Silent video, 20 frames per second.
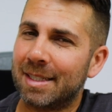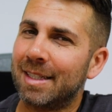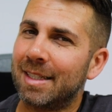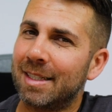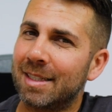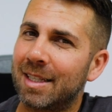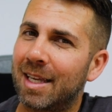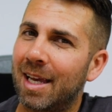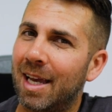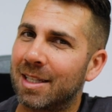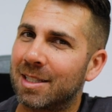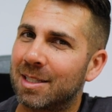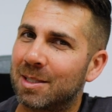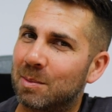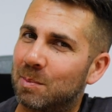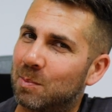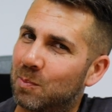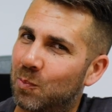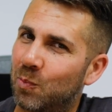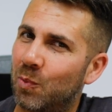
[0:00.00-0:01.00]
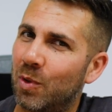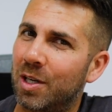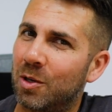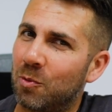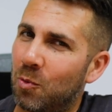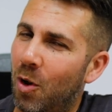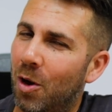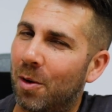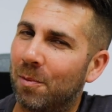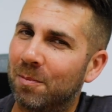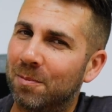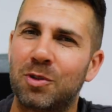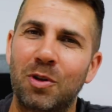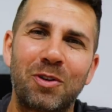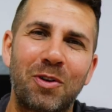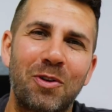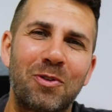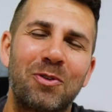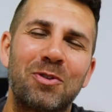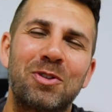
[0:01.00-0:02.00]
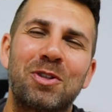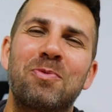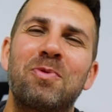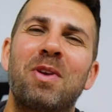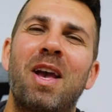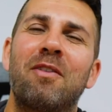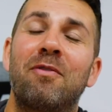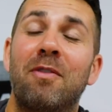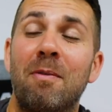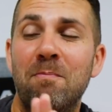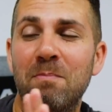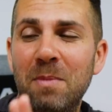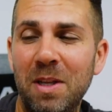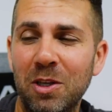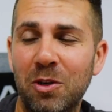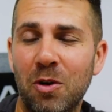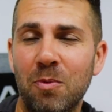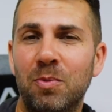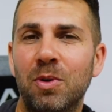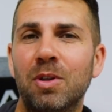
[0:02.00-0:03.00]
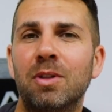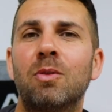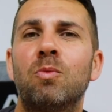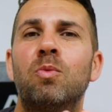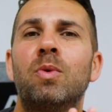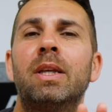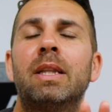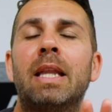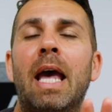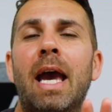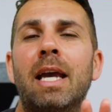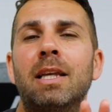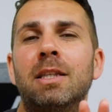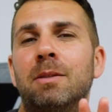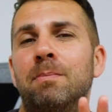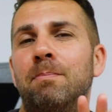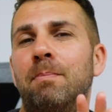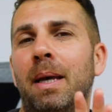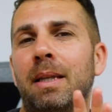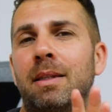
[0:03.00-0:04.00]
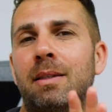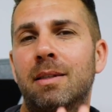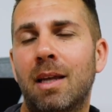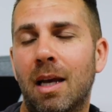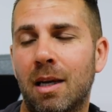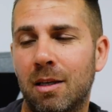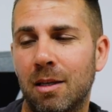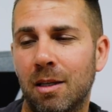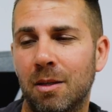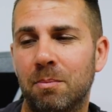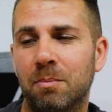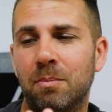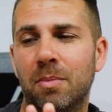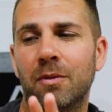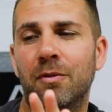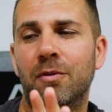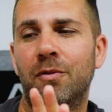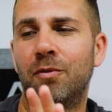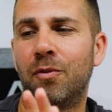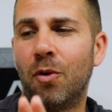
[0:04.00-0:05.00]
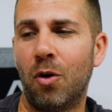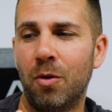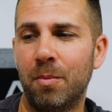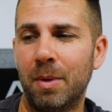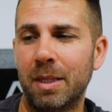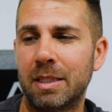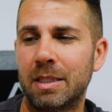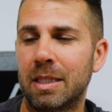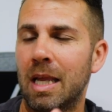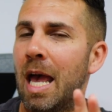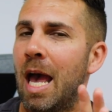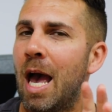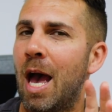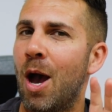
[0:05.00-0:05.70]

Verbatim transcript: it gets pretty warm. So in conclusion, we have a mini computer with a spectacular performance,